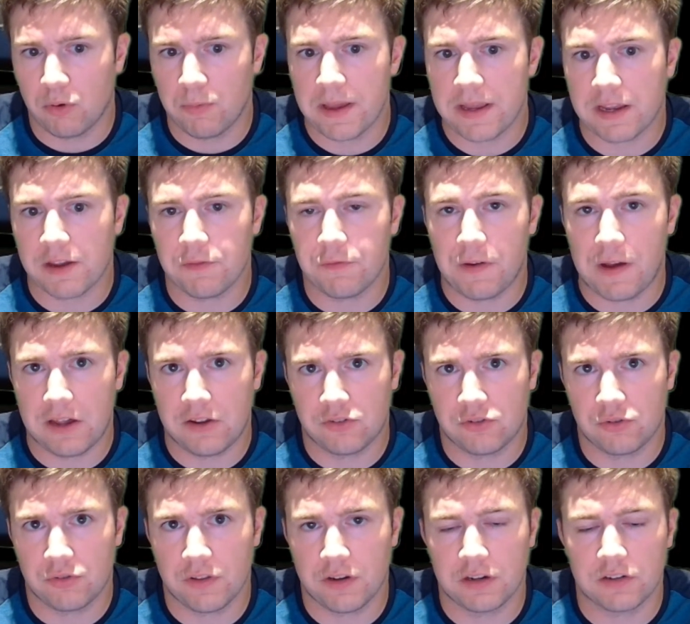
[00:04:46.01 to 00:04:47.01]
make it
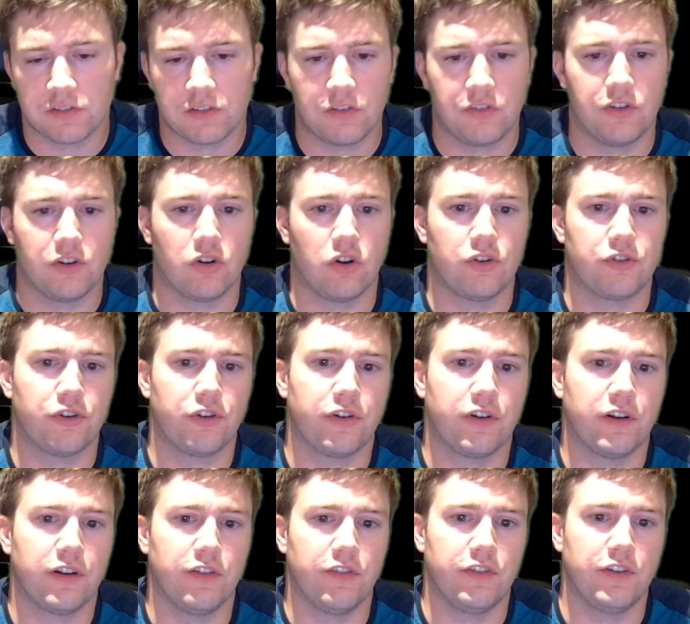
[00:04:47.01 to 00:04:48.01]
faster than existing
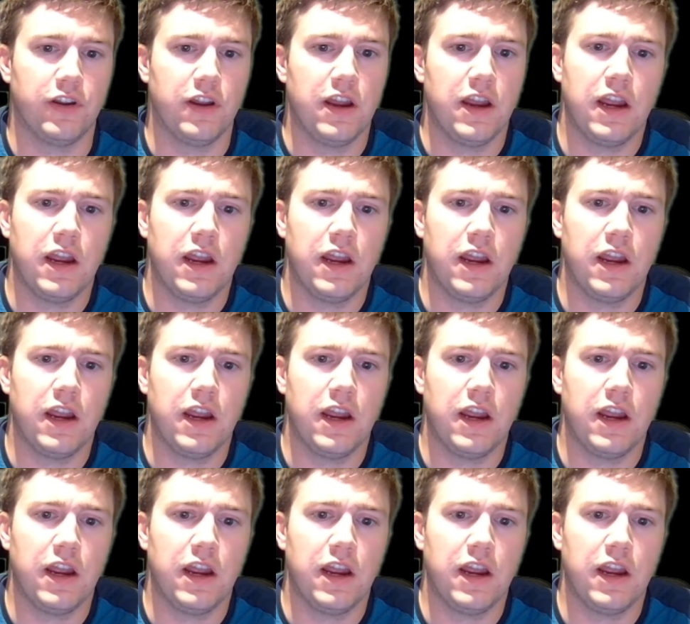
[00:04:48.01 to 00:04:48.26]
alternatives.